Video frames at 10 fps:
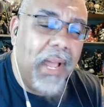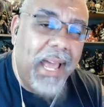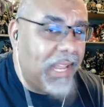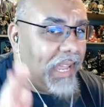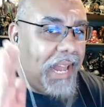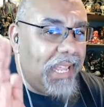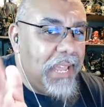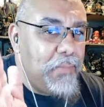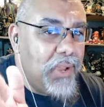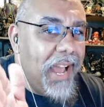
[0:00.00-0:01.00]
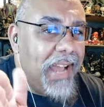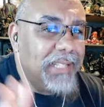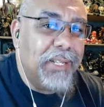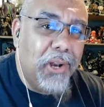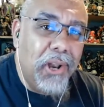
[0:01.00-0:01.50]
Gotta, gotta keep you
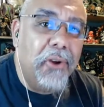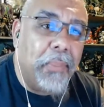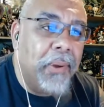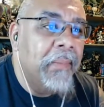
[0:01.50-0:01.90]
guys in the loop